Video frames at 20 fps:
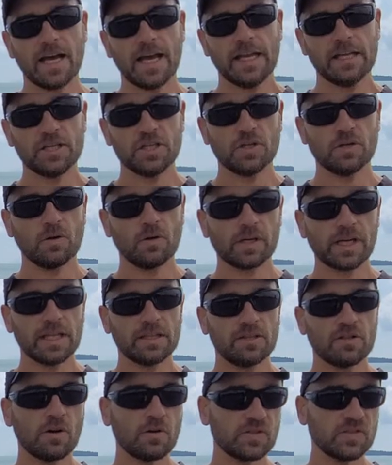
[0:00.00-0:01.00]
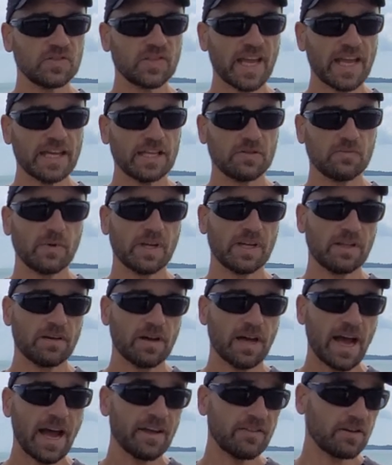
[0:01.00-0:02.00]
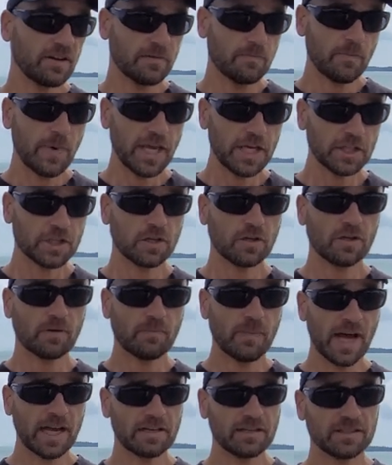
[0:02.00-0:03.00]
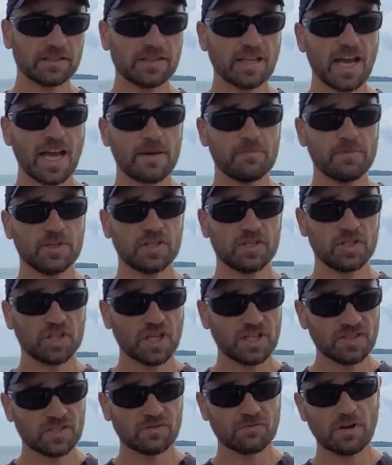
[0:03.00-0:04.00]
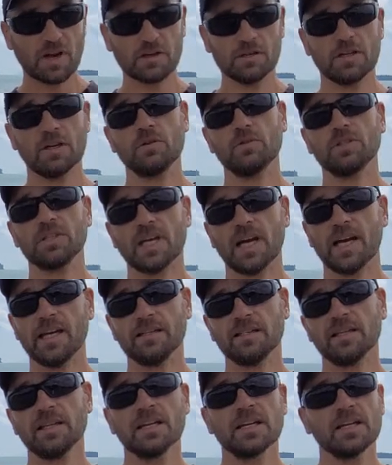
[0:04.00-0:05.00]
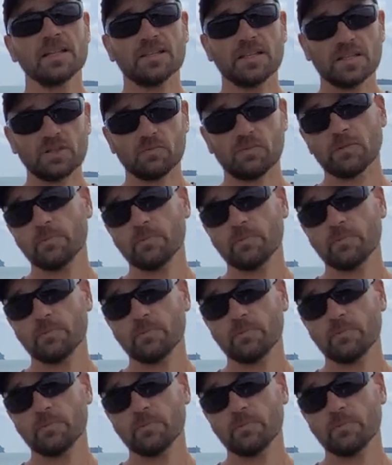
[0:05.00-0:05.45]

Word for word: and you look at those days where the either a major or minor time is just around low tide, this will